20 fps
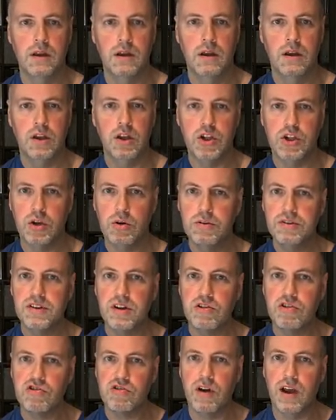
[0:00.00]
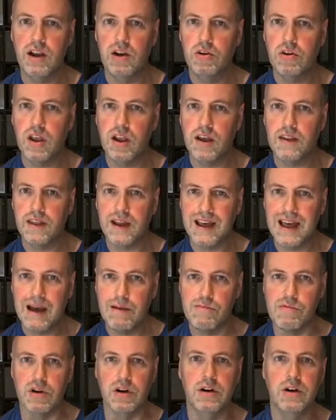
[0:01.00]
You should also try looking at the
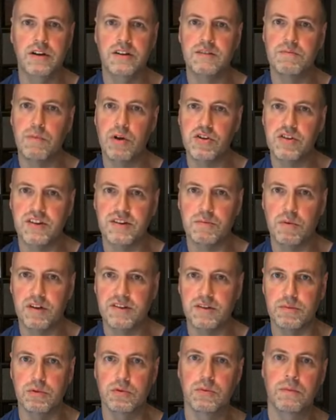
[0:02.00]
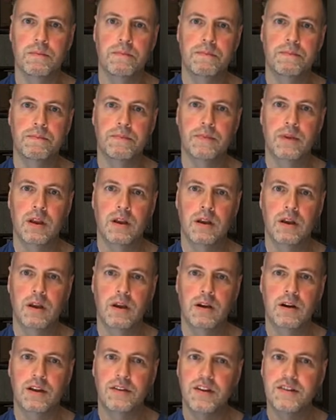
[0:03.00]
camera as much as possible.
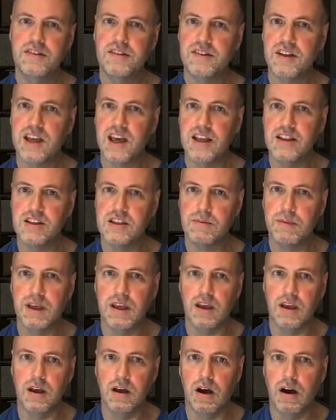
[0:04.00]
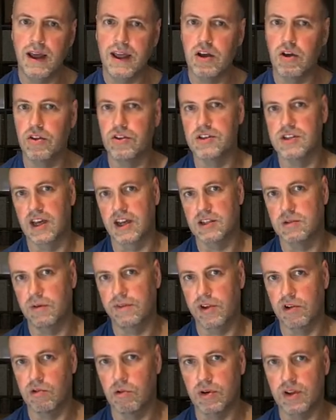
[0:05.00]
Now, this is akin to making eye contact with
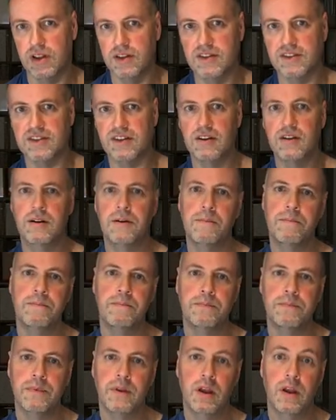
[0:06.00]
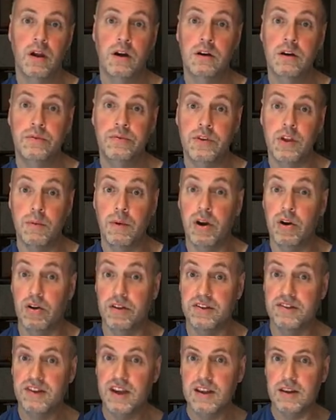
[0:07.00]
your audience. You might not
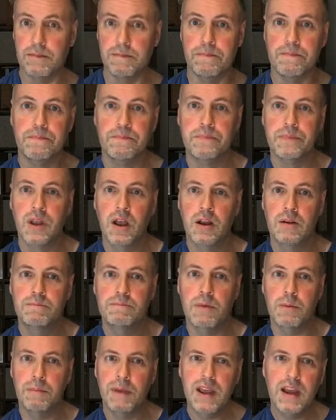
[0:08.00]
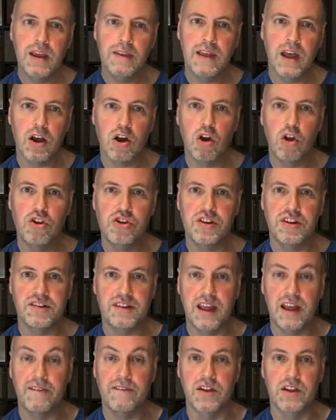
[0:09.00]
see them, but making that conscious
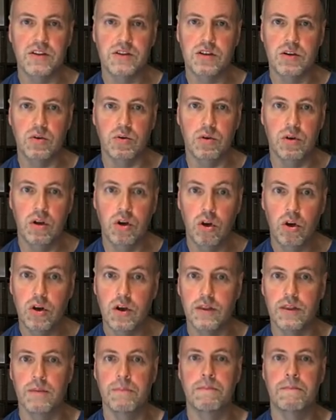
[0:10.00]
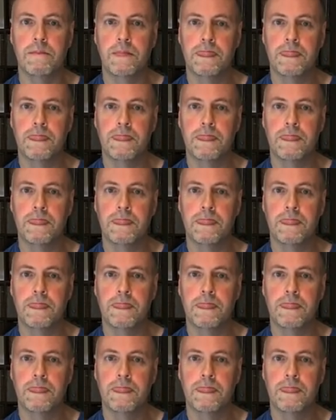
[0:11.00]
effort to look at them